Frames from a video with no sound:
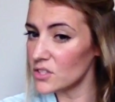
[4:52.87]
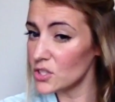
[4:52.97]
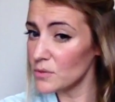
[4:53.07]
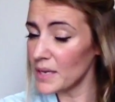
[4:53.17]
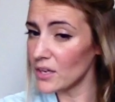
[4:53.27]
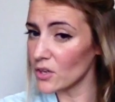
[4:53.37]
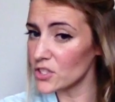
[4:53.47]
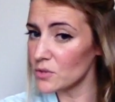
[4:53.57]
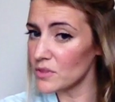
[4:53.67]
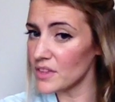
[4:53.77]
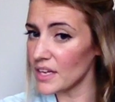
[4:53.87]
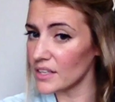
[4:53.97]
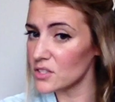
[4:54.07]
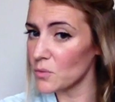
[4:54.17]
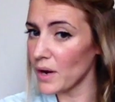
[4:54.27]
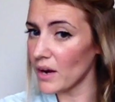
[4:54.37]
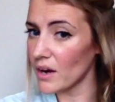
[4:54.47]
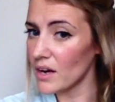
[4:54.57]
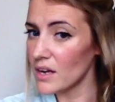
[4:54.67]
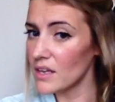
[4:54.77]
too big or too thick to
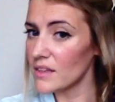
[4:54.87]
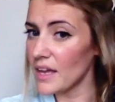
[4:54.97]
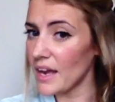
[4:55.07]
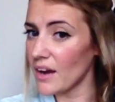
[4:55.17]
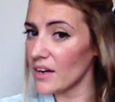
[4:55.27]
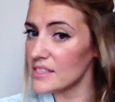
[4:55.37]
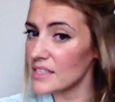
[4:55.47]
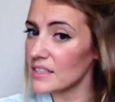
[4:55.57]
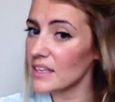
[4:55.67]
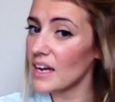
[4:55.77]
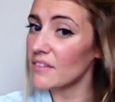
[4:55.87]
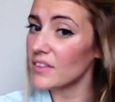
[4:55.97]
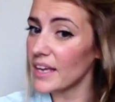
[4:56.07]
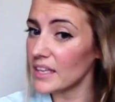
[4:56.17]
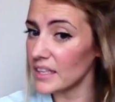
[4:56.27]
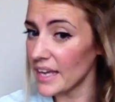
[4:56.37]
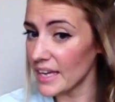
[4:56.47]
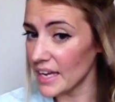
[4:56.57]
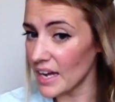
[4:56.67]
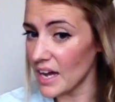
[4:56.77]
where the hair isn't kind of like
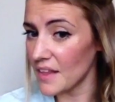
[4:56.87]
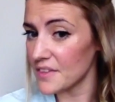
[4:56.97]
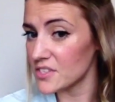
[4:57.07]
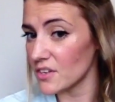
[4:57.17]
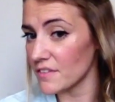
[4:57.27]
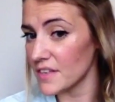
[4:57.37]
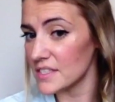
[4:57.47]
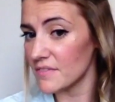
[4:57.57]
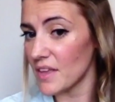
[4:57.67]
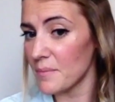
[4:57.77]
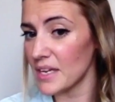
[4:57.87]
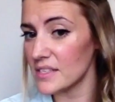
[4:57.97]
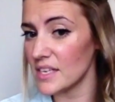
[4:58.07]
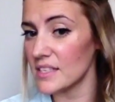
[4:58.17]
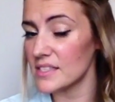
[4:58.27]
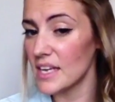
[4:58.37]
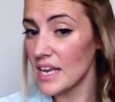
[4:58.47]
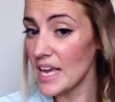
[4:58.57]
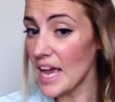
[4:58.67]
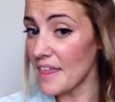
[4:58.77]
laying on the surface, if that makes sense.
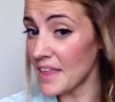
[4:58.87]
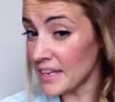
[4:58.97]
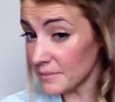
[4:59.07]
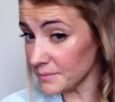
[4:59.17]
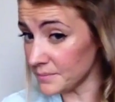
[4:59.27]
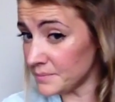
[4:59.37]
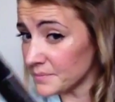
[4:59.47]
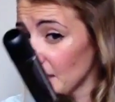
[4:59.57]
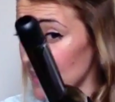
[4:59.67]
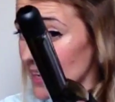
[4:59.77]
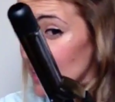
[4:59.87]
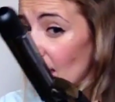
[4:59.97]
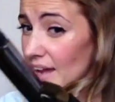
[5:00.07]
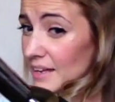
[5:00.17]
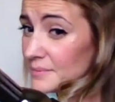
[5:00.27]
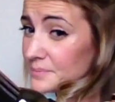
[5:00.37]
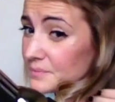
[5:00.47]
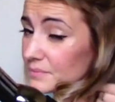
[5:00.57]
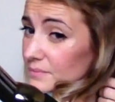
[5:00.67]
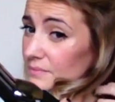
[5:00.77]
And then and then I
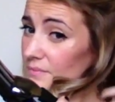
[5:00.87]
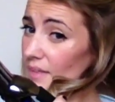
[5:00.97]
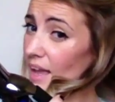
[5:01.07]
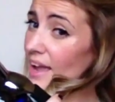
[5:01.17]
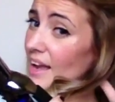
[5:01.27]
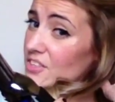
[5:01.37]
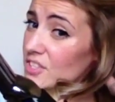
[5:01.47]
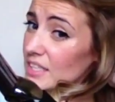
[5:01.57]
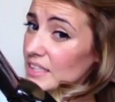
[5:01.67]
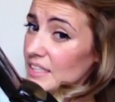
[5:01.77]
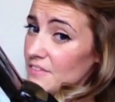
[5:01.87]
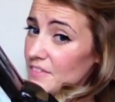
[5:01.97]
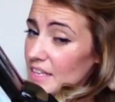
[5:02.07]
I actually leave